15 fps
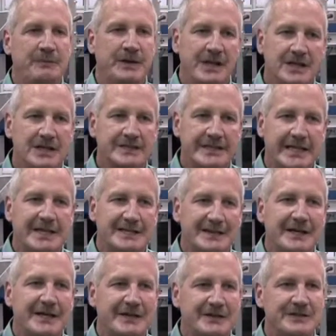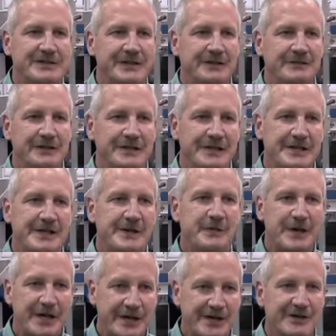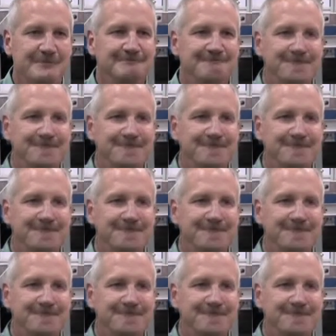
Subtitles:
plugs and liners every year at Raker.